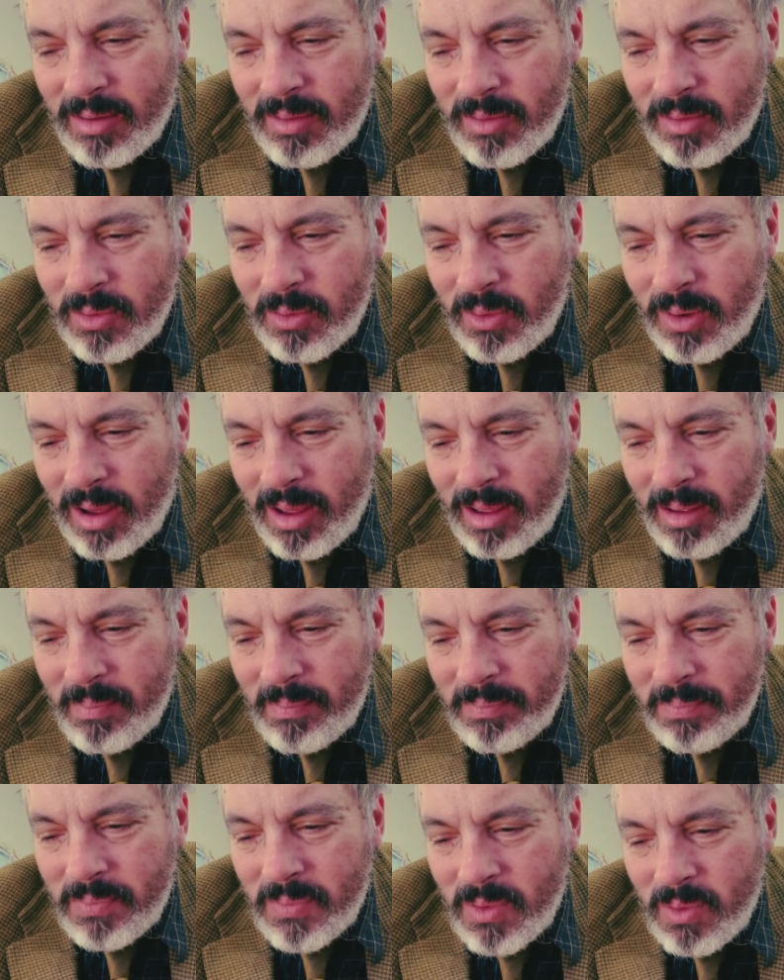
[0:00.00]
who
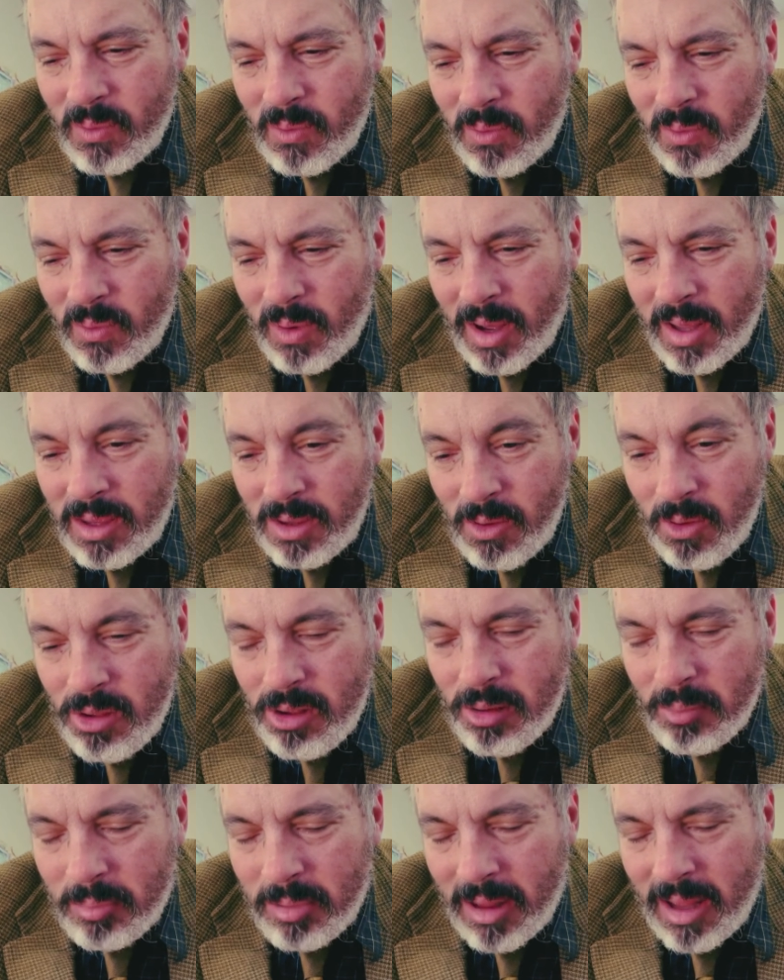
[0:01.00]
I used
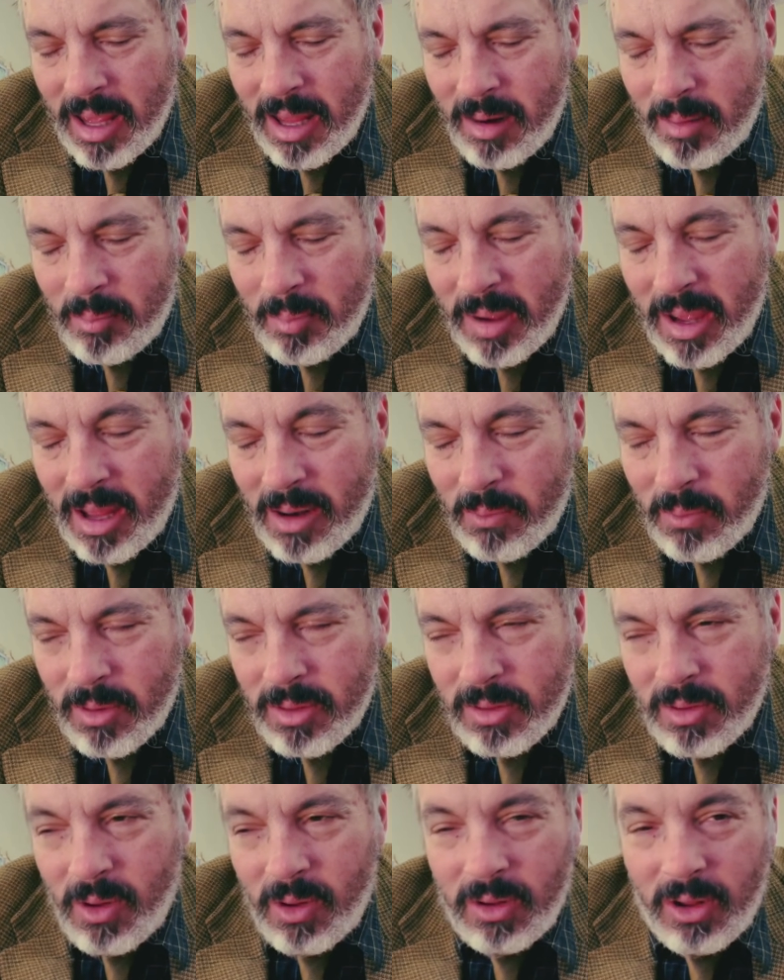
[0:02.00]
to play in a band
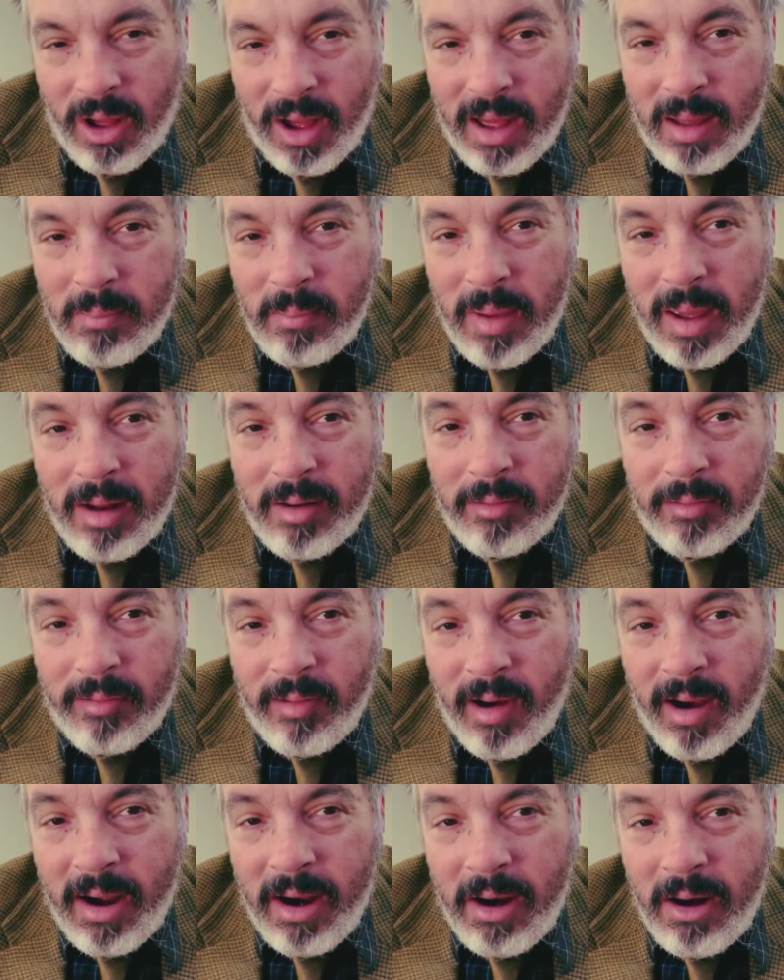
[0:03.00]
with called I Am Made of
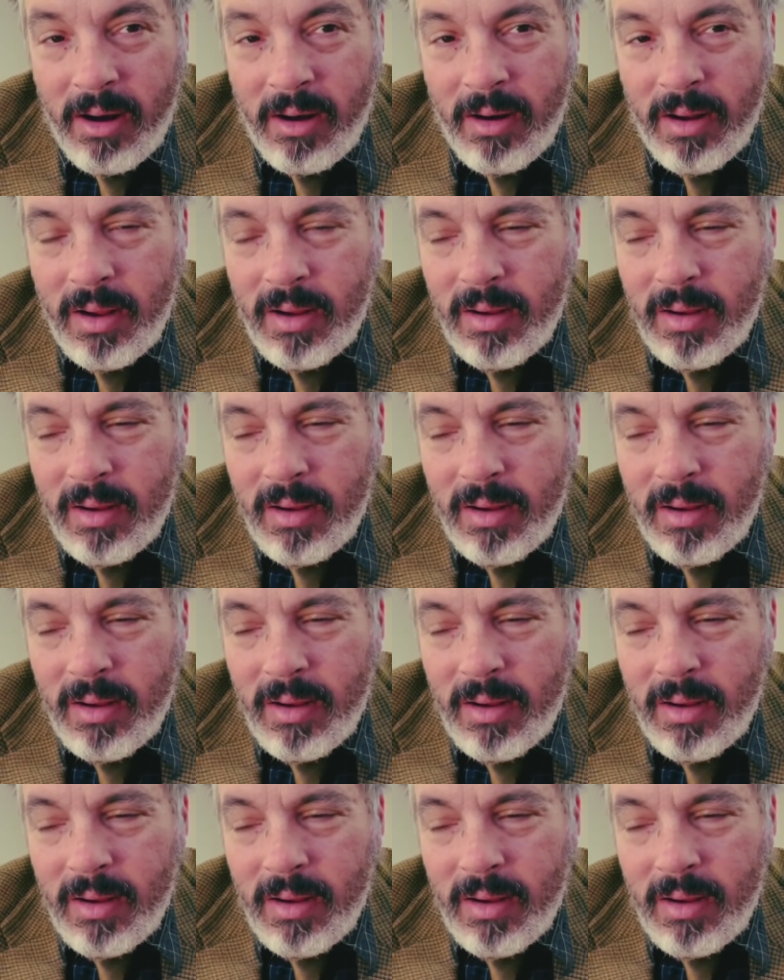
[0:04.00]
Fire,